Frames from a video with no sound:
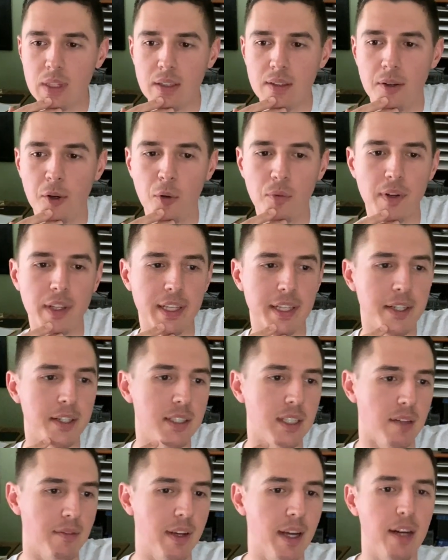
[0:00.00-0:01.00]
over the
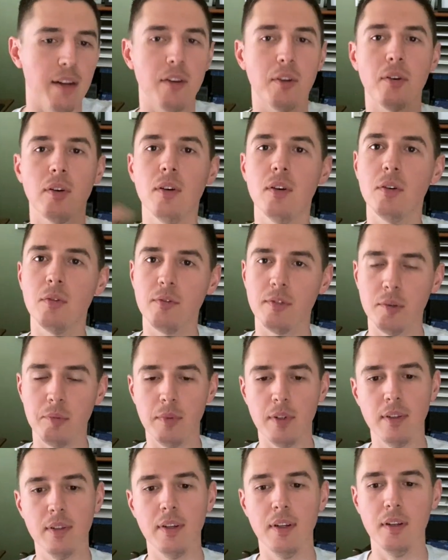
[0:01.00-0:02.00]
years, I've kind of grown
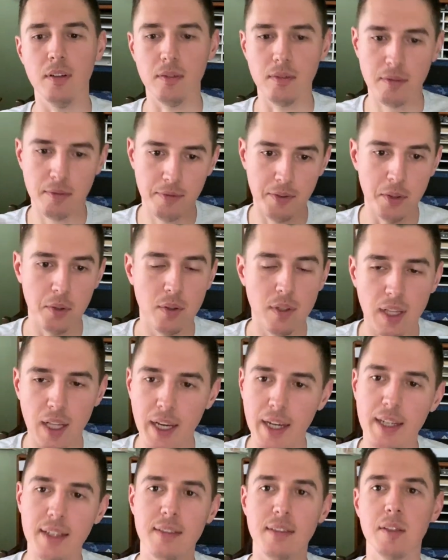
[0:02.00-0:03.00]
from few
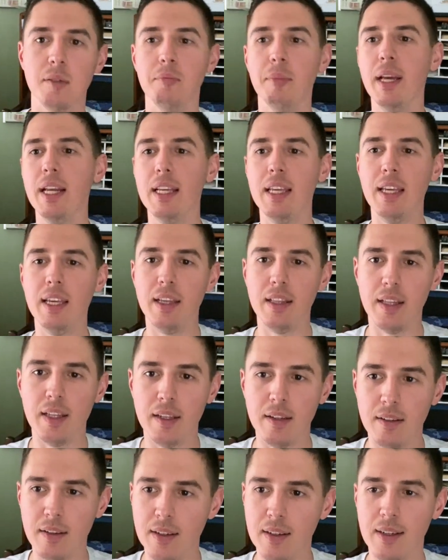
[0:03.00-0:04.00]
clients to many, and
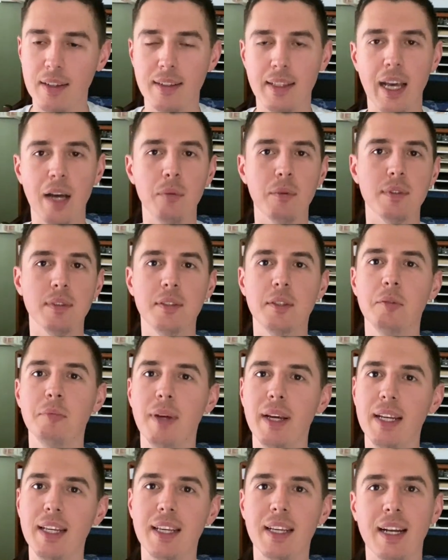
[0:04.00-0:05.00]
then that was too
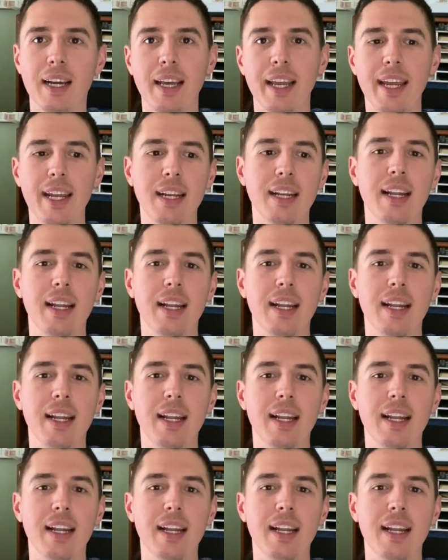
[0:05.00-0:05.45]
many, and I hated